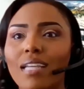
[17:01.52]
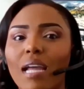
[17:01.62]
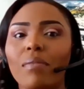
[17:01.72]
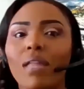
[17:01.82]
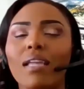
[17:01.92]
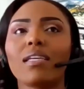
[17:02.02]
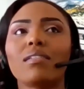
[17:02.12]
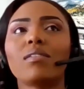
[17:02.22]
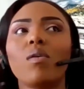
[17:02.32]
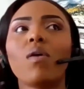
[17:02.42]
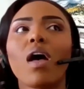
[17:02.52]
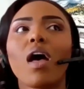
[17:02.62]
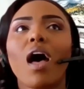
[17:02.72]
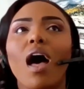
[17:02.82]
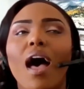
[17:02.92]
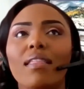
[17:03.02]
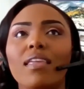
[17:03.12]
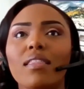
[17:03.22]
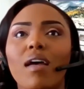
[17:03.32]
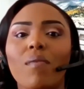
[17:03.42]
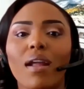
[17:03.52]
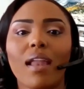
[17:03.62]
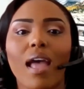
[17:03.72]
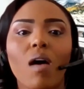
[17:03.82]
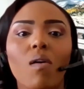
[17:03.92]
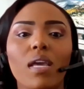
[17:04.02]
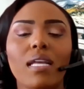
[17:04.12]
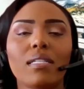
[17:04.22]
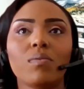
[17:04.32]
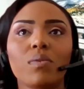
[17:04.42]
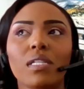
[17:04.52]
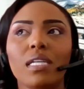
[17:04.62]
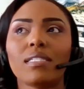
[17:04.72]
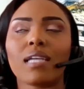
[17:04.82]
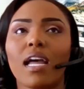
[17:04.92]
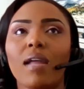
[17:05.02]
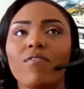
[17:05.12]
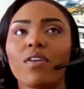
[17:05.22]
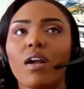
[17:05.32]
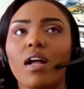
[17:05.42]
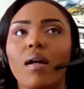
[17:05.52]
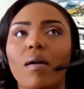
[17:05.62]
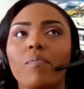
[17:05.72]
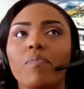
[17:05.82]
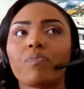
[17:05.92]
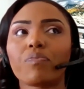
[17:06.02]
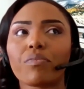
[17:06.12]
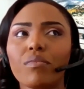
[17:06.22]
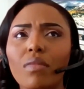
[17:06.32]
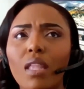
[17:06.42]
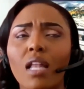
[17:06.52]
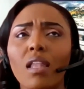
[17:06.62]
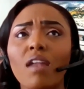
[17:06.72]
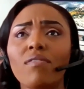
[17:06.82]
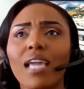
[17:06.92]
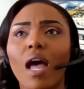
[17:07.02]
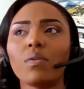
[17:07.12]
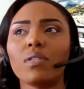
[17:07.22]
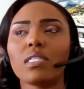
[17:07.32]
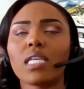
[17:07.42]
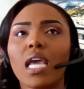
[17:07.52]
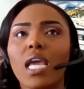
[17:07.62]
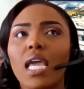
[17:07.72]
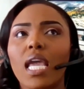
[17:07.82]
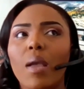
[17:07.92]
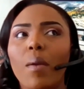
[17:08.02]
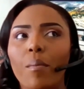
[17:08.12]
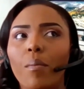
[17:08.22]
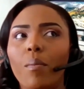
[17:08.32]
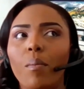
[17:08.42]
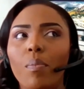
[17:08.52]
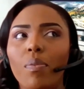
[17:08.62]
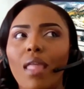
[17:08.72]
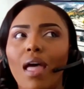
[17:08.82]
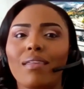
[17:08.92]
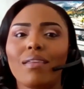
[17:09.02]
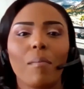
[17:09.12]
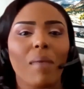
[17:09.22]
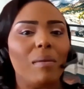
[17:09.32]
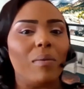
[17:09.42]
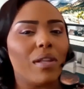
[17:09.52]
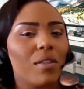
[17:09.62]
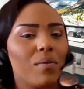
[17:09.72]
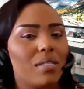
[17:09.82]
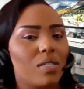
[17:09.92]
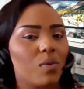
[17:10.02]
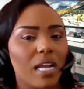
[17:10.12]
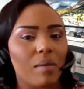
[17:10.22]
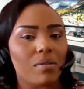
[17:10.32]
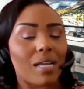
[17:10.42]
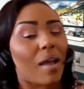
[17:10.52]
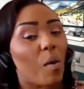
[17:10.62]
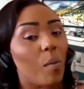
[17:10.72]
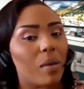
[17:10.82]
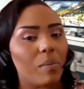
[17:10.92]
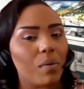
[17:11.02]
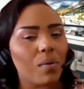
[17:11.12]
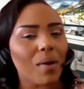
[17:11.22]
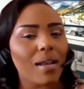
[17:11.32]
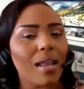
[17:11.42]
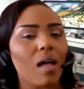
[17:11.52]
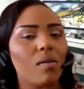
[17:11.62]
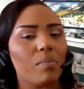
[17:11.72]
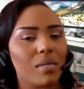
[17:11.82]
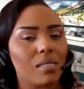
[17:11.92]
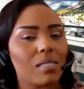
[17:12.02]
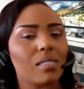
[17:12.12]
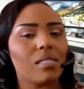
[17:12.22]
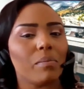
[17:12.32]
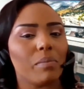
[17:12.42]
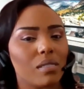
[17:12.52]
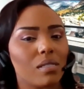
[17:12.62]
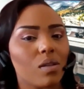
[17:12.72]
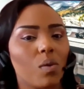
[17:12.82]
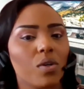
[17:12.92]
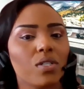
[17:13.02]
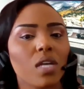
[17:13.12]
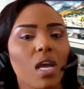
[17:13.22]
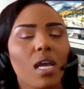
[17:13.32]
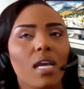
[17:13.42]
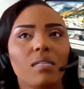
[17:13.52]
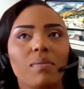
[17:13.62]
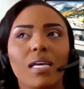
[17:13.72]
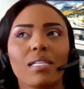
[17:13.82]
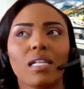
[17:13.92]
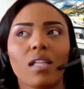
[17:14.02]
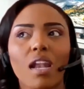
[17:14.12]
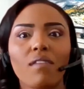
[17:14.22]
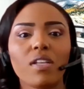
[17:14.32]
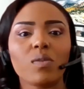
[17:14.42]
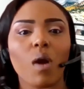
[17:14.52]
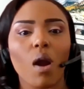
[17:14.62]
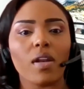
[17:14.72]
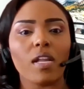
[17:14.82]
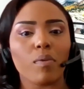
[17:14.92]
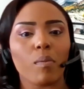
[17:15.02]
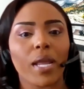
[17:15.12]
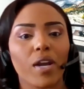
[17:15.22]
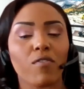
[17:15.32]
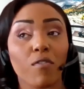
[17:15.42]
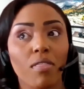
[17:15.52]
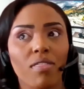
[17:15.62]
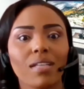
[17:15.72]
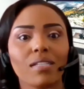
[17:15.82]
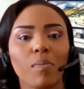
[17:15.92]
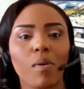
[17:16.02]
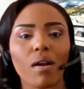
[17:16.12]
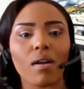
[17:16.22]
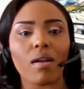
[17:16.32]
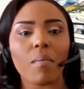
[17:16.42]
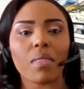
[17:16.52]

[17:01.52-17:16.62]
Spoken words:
time like this. So I think that right now it's really a time for a lot of accountants. I think that might be one of the reasons we're able to help people right now, and businesses and business owners, is because a lot of us were already prepared for this part.